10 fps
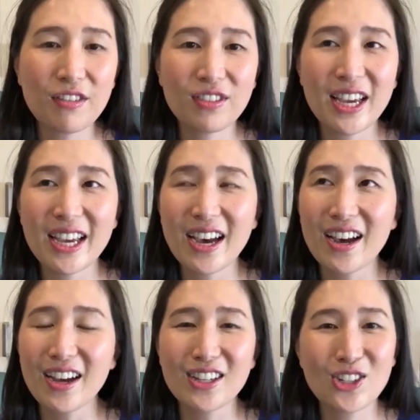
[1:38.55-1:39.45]
if they
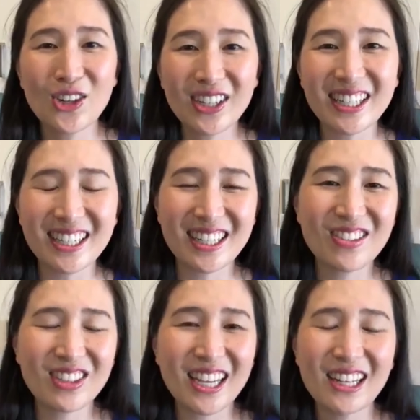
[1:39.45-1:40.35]
are chocolate,
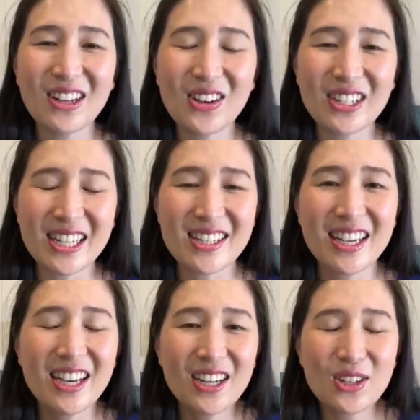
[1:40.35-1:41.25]
if they're lollies,